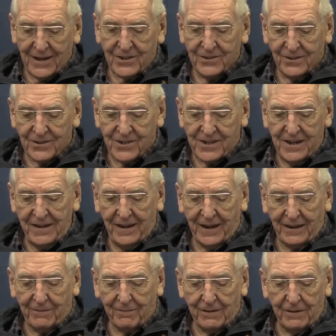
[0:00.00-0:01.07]

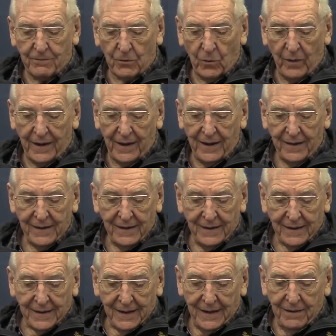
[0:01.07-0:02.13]
Scenic Riverway,
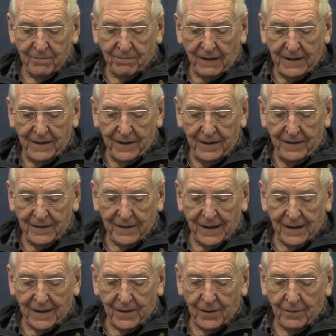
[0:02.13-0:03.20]
invited
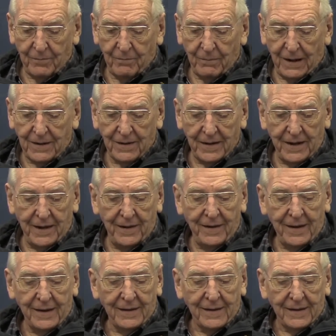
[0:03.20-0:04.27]
Marlene
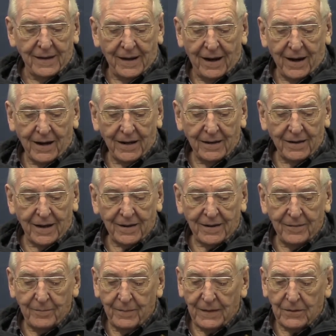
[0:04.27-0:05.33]
Hargeluk,
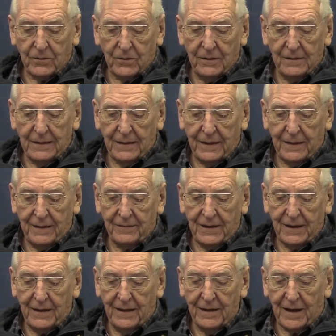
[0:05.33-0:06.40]

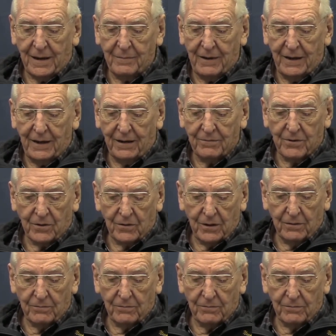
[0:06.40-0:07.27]
the incoming governor of the